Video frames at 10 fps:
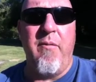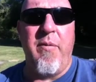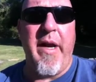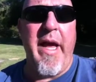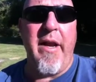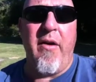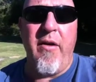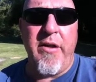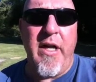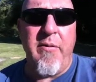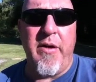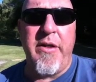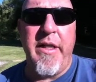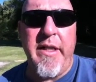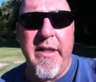But I had a hard time
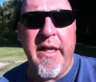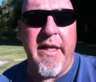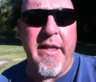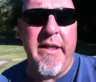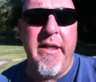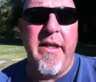articulating